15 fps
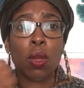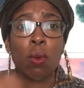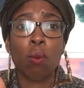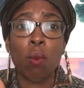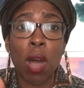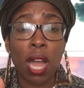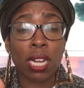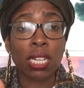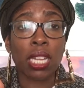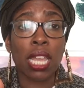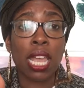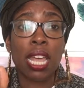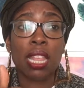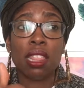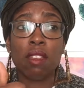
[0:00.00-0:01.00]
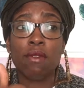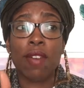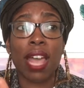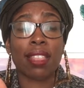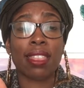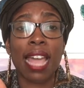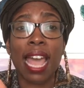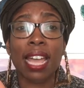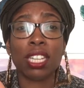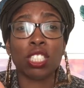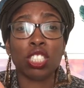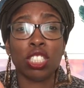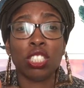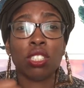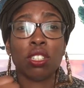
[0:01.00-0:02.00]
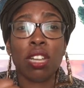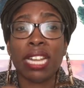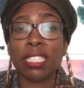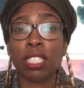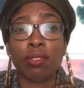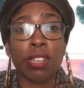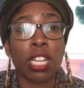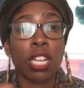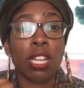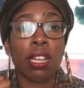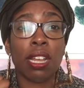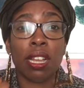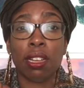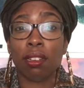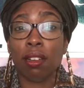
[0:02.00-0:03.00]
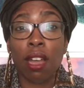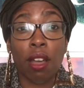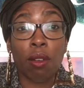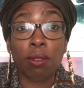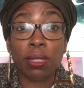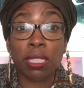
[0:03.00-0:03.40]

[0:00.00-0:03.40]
One, the fact that she's entering a